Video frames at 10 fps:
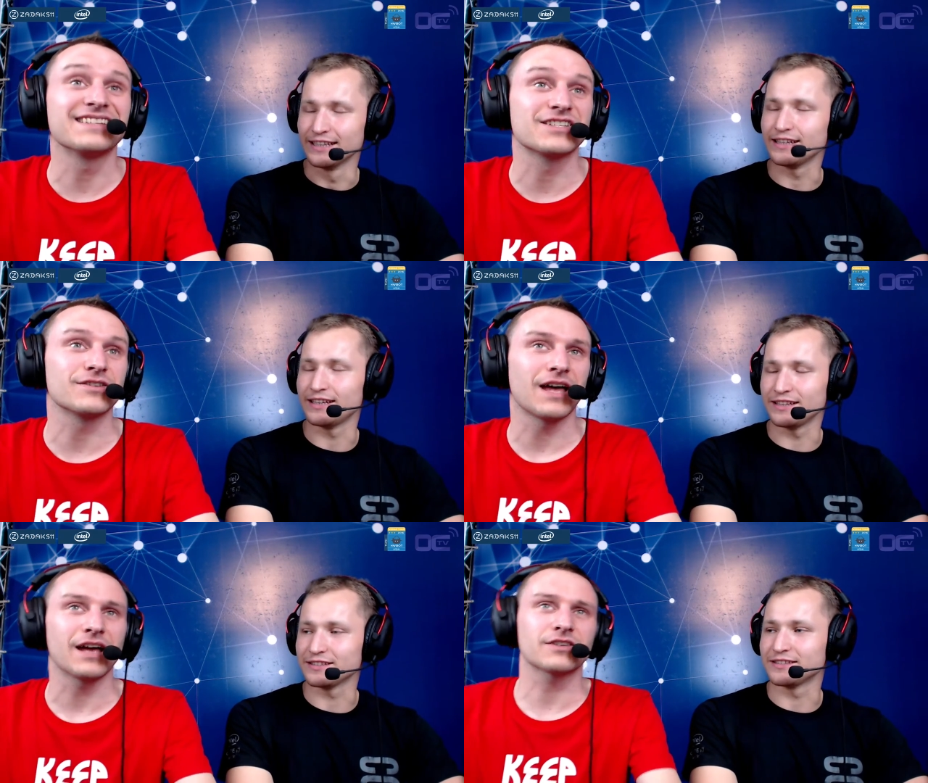Speaker 1: this
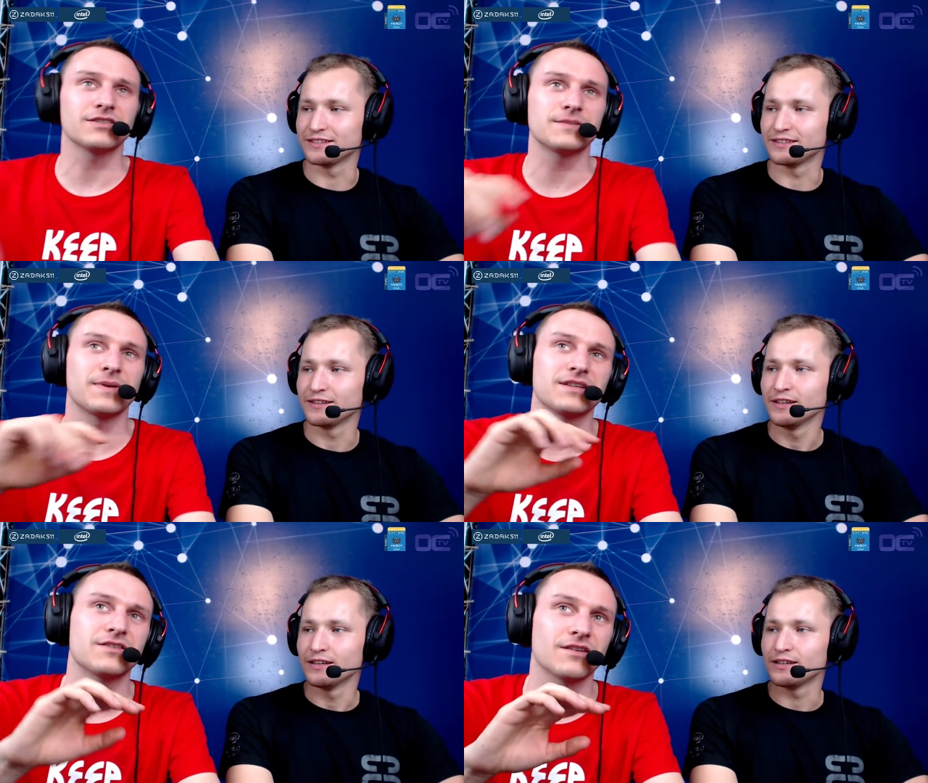issue, I actually
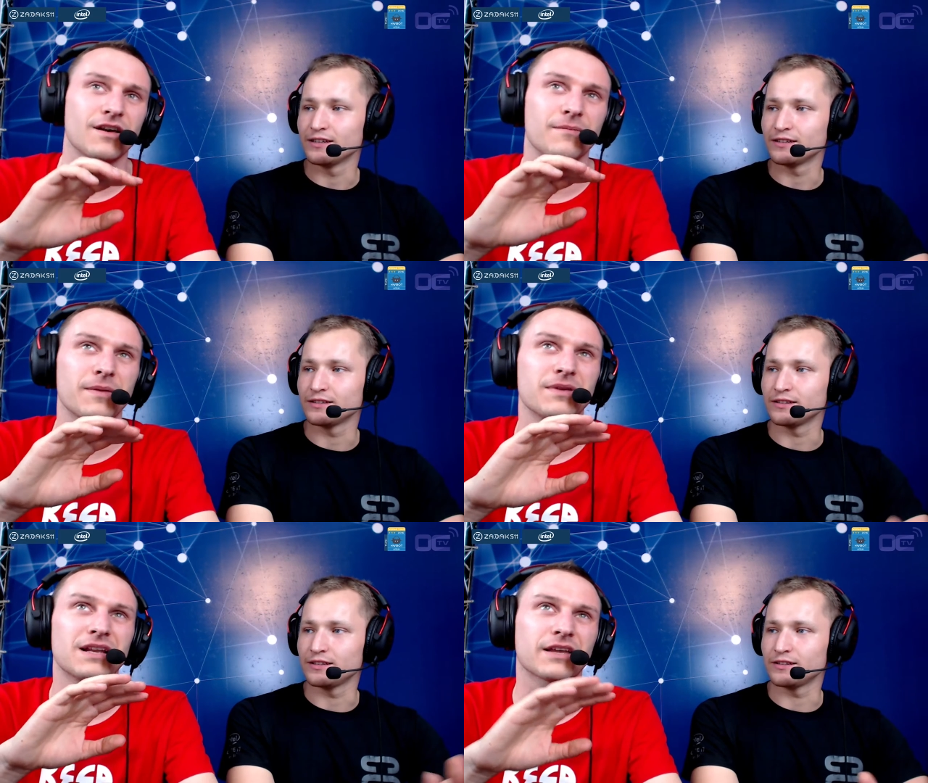spent uh,
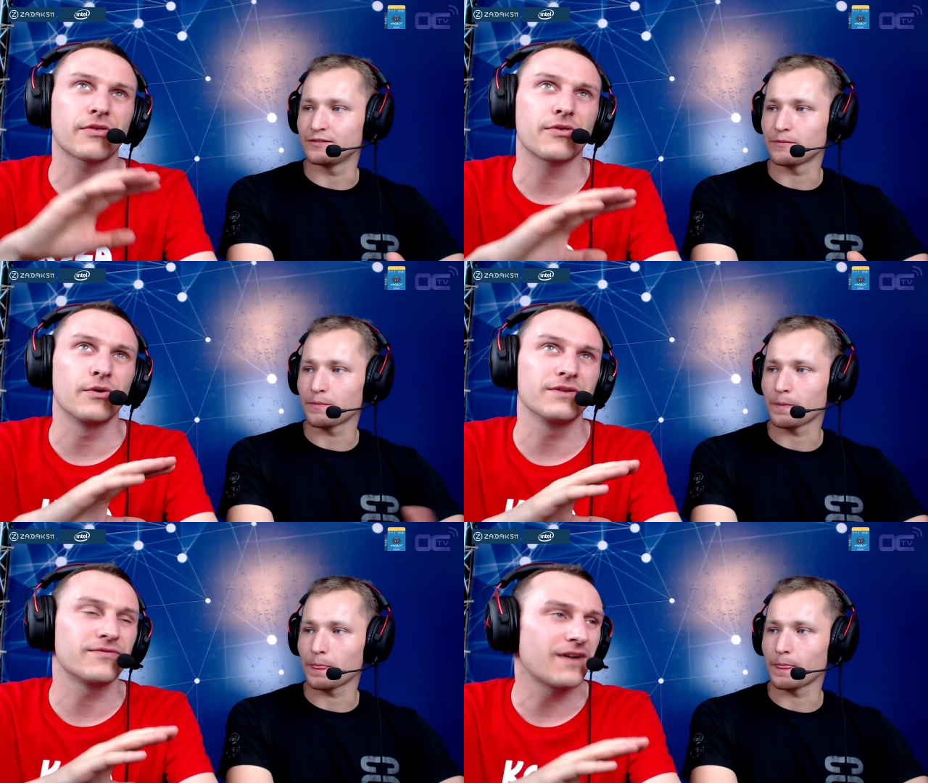maybe like
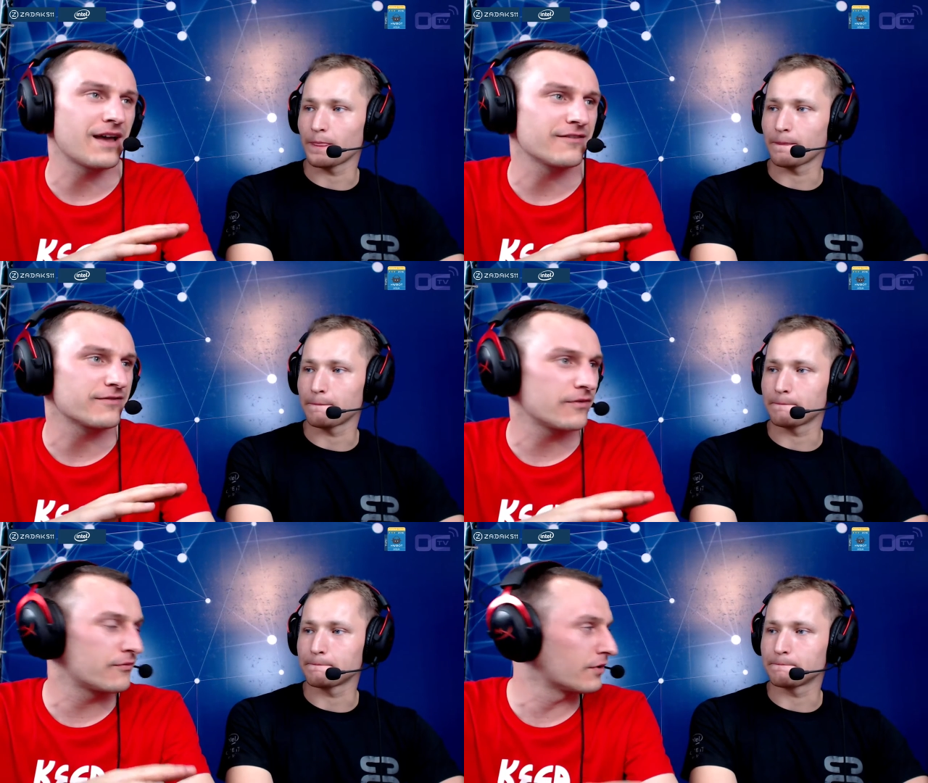
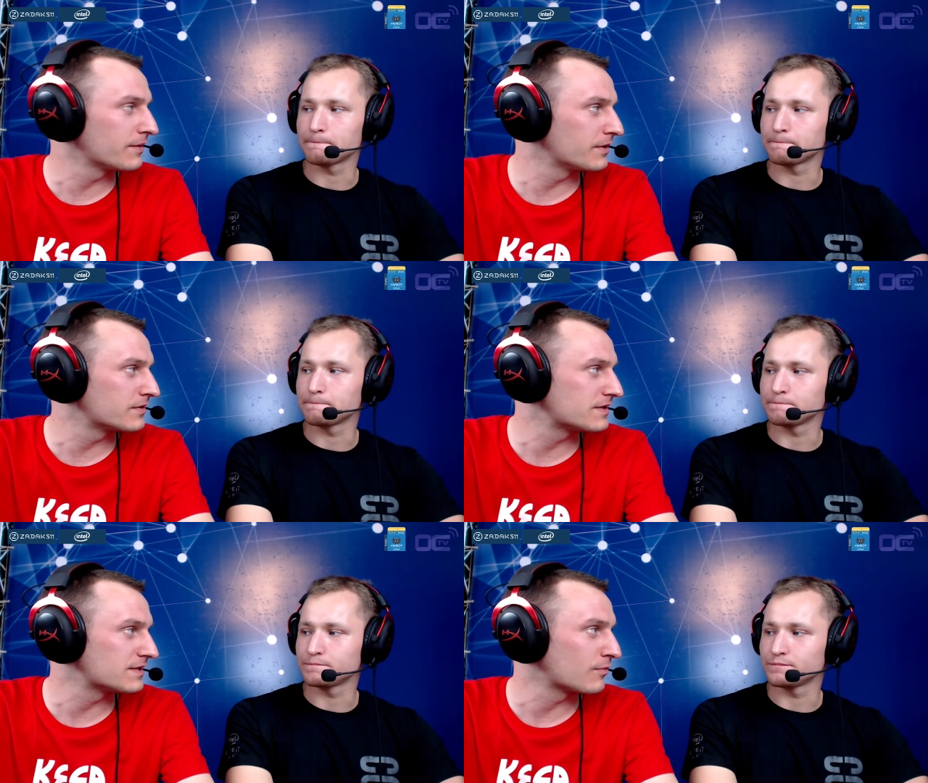35, 40
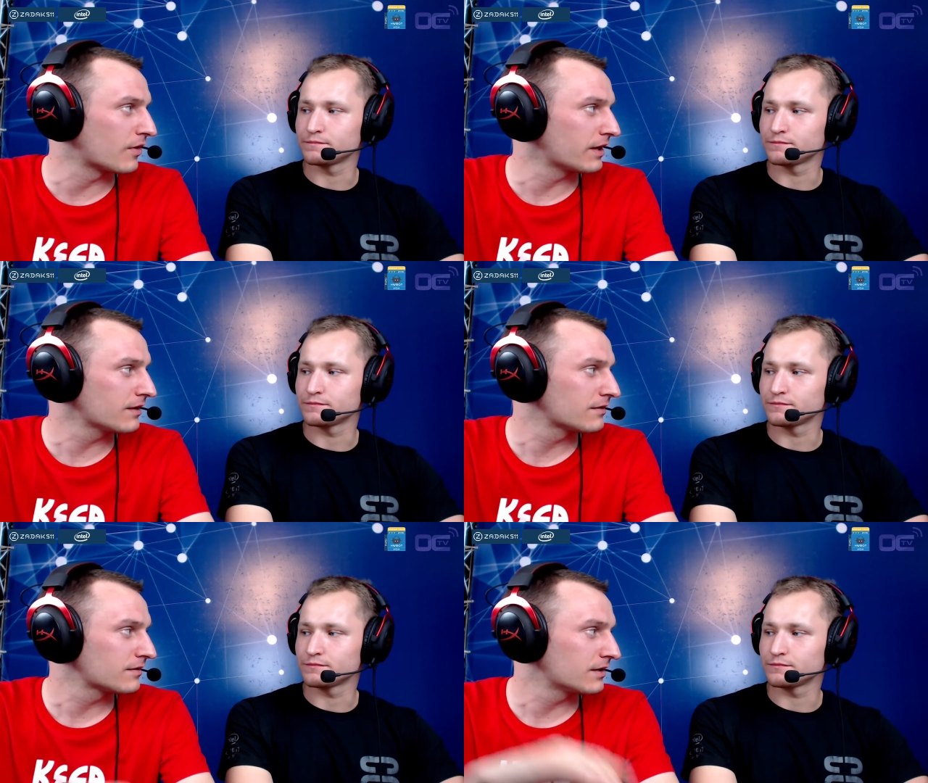minutes this
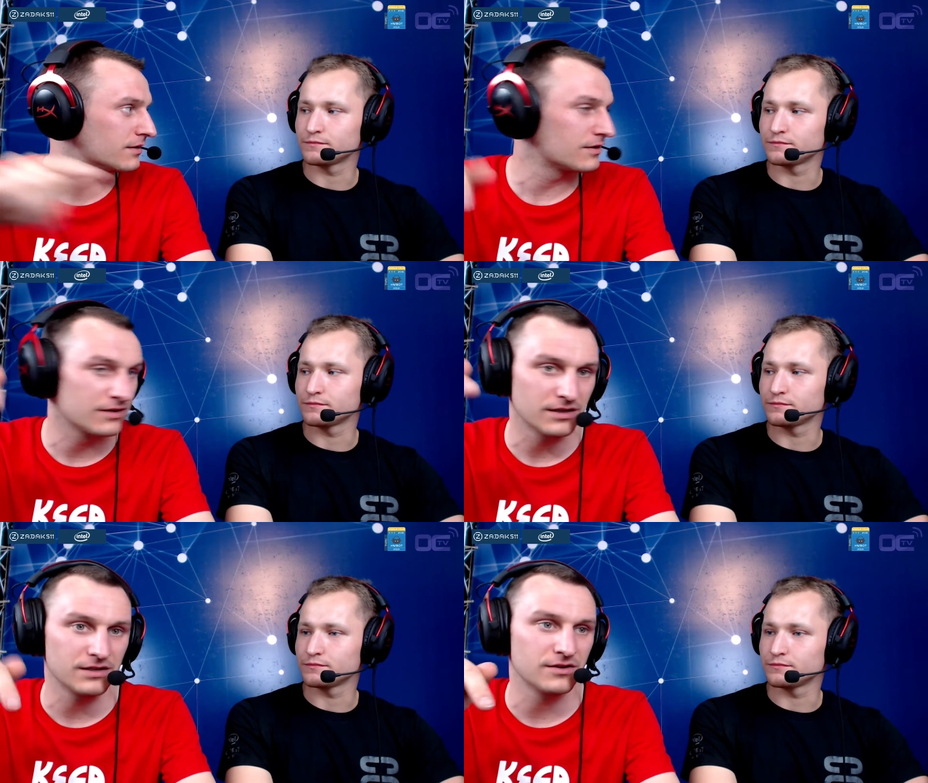morning in
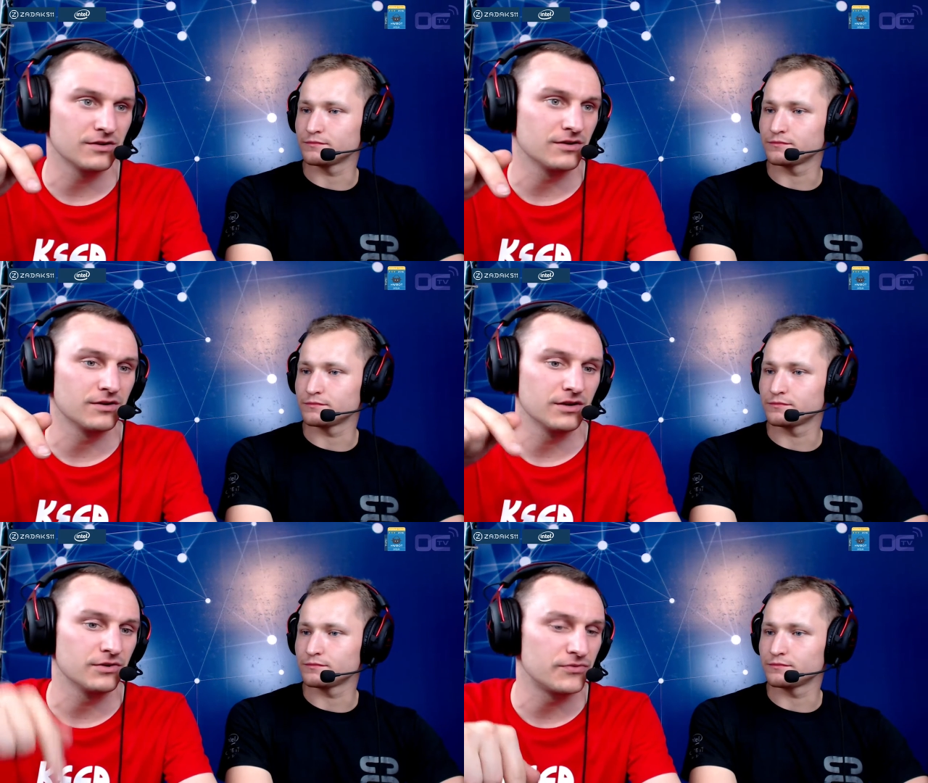the in
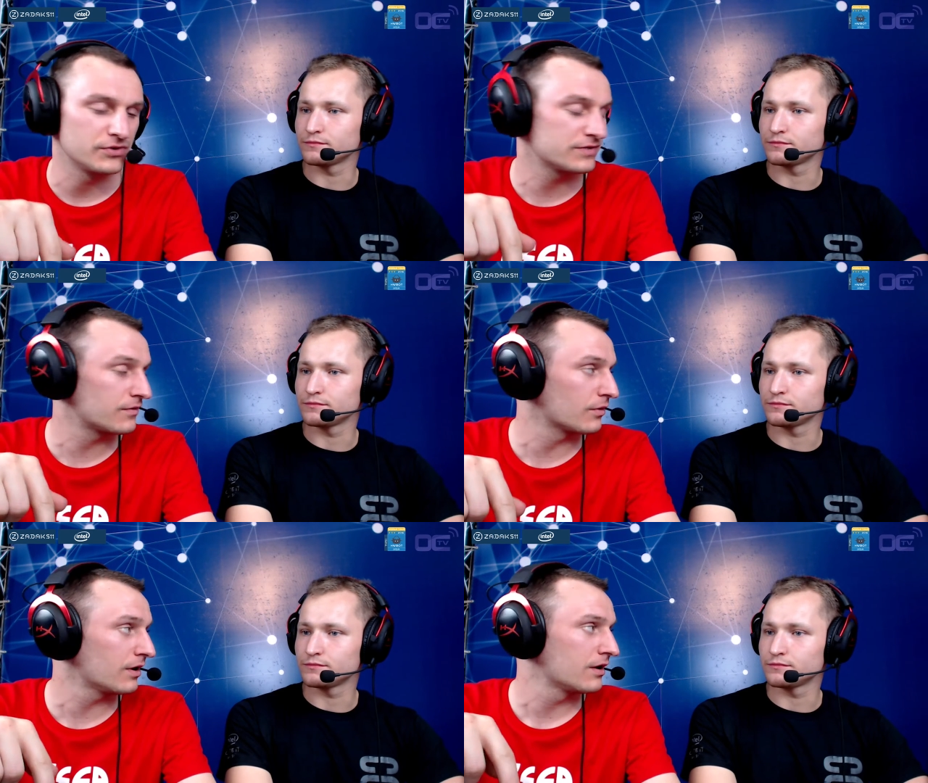the in the
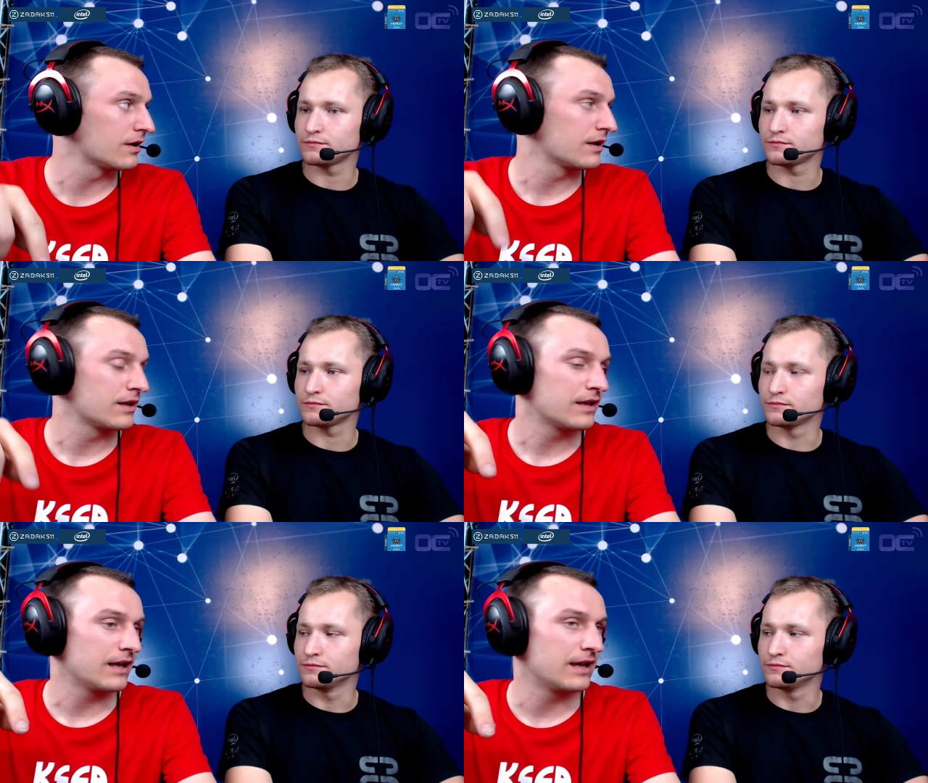first floor
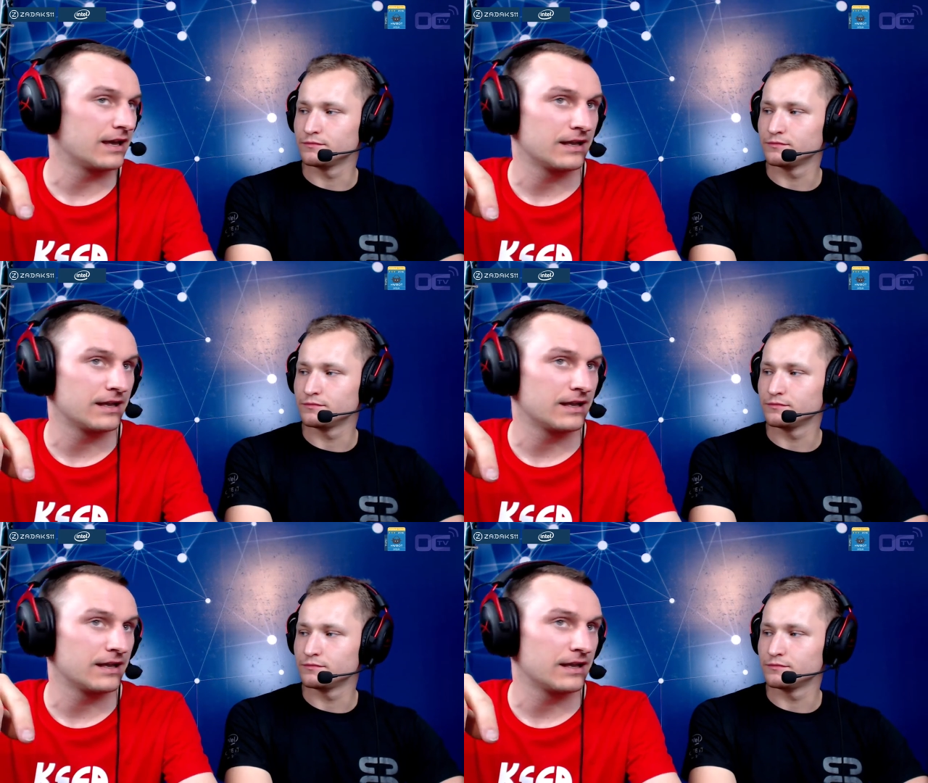Mm-hmm.